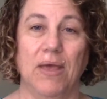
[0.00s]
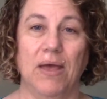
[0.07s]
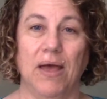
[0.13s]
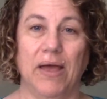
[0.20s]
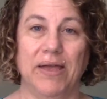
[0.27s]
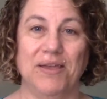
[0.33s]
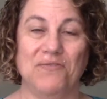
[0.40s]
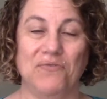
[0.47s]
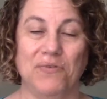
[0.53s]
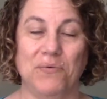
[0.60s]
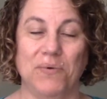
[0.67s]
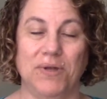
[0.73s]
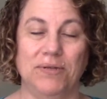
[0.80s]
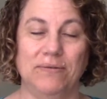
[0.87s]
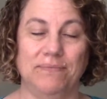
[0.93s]
Hi
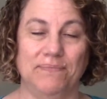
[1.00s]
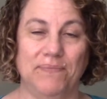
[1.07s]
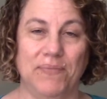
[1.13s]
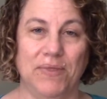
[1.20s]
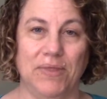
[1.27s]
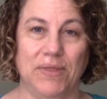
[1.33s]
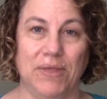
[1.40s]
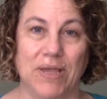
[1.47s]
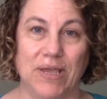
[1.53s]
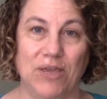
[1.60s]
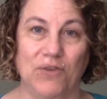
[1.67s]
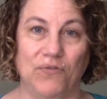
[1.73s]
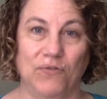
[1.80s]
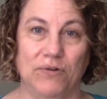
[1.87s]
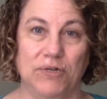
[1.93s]
everyone, thank
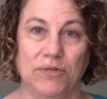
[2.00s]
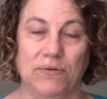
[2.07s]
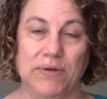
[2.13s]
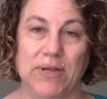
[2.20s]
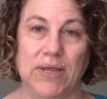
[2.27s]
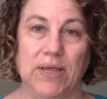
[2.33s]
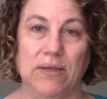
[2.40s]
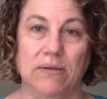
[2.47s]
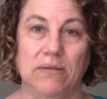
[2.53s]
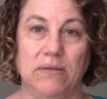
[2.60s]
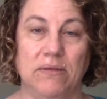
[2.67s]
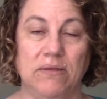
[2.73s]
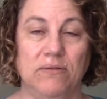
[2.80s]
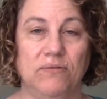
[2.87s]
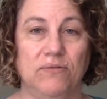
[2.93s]
you for tuning in.
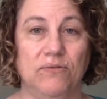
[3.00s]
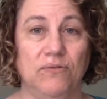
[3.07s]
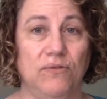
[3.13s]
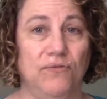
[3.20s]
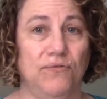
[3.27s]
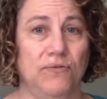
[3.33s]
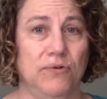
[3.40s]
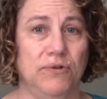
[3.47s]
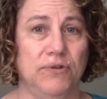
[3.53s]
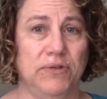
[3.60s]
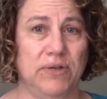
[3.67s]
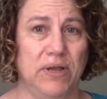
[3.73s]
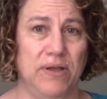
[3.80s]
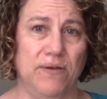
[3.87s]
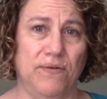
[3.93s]
This is the first
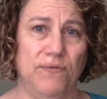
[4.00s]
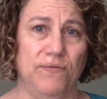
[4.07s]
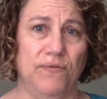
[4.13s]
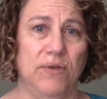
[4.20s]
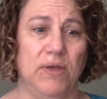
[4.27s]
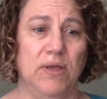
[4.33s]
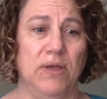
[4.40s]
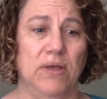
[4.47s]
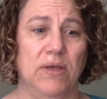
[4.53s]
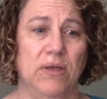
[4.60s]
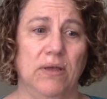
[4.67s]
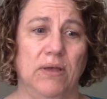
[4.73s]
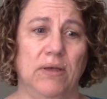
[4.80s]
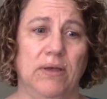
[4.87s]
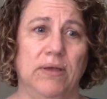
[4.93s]
of
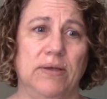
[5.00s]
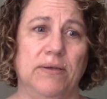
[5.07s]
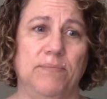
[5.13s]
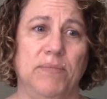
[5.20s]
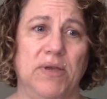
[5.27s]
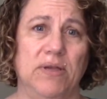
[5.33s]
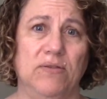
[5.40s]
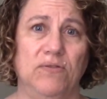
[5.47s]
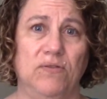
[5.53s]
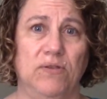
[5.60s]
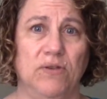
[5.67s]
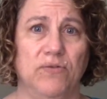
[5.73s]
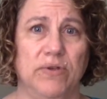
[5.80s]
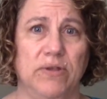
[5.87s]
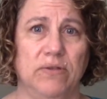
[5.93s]
a
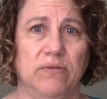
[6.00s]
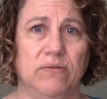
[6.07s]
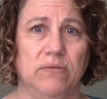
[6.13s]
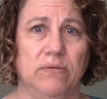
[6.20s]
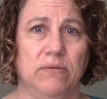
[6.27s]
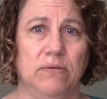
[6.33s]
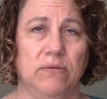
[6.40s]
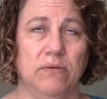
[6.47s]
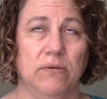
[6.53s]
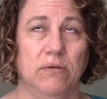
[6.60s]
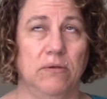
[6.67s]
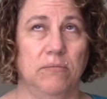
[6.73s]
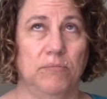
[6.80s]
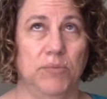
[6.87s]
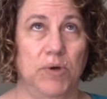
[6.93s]
series,
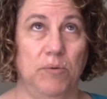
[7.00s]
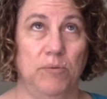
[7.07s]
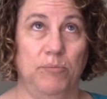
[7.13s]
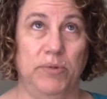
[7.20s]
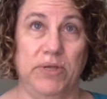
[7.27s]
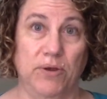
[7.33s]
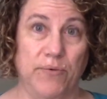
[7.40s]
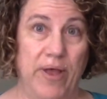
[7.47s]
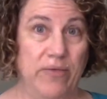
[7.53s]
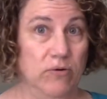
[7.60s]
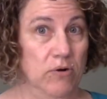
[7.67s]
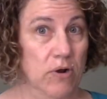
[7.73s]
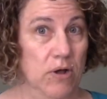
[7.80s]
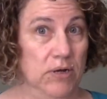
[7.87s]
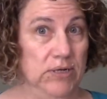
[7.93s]
probably a rather
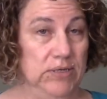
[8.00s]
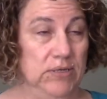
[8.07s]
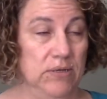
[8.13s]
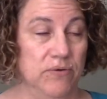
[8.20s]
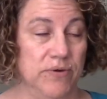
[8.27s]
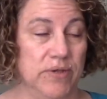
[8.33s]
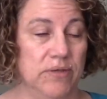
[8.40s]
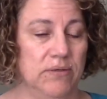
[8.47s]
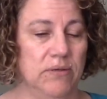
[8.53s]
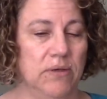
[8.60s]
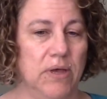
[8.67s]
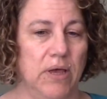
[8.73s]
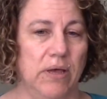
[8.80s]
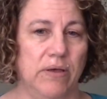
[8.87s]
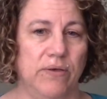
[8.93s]
long series,
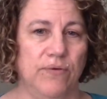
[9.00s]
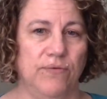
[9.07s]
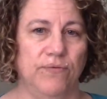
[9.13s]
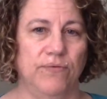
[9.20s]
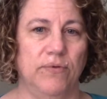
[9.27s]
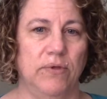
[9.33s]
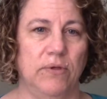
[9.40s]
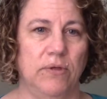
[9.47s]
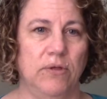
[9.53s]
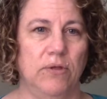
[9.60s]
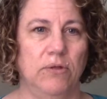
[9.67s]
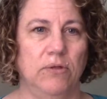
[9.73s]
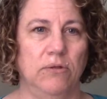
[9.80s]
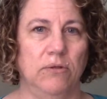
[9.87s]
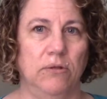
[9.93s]
of
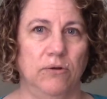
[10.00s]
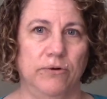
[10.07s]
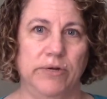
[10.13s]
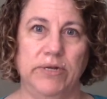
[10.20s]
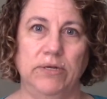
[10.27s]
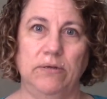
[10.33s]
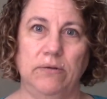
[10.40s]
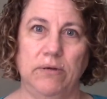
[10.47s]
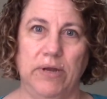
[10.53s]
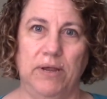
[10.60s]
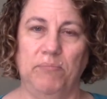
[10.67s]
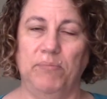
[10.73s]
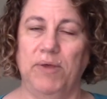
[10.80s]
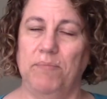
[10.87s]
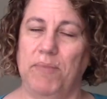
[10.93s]
learning to
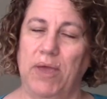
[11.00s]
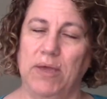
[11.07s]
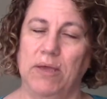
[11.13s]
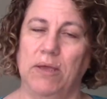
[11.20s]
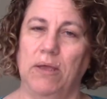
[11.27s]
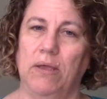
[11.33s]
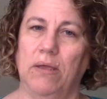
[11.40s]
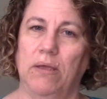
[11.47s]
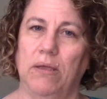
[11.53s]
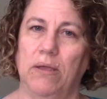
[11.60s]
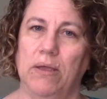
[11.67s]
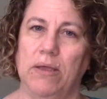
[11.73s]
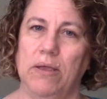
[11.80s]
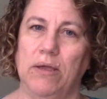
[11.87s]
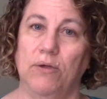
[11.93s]
knit by making
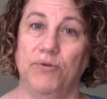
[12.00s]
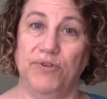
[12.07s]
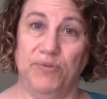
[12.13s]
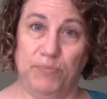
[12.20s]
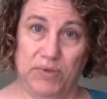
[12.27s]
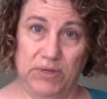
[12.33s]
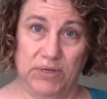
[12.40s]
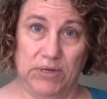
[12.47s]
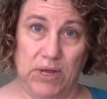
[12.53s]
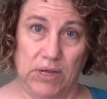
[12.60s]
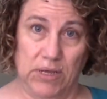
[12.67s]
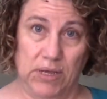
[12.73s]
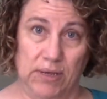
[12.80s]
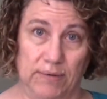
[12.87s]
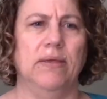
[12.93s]
a Christmas
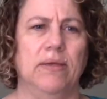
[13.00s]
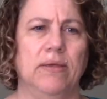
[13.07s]
stocking.